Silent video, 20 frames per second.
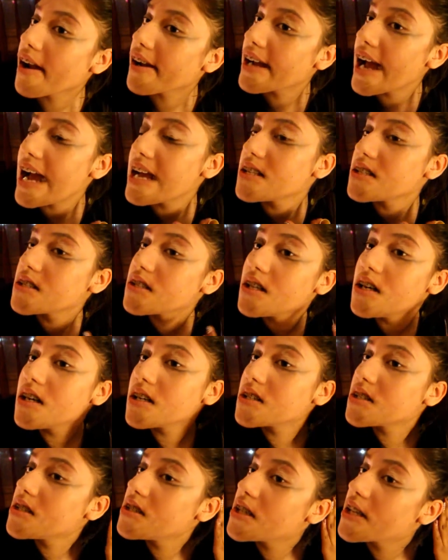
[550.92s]
Guys, look,
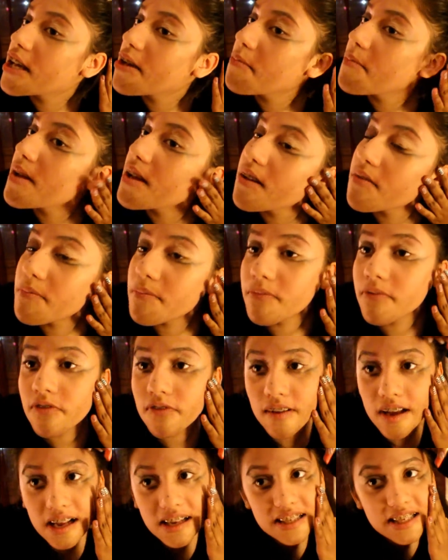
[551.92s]
she gave me a
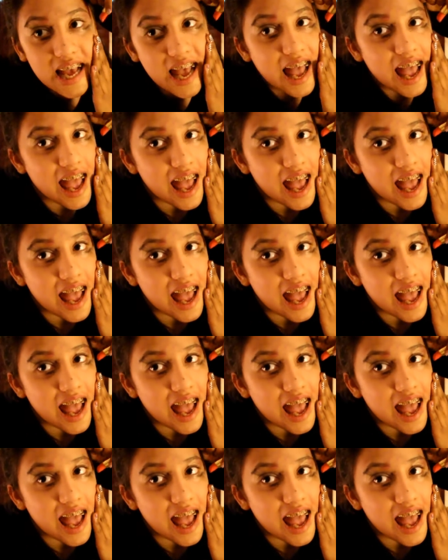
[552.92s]
pink tan.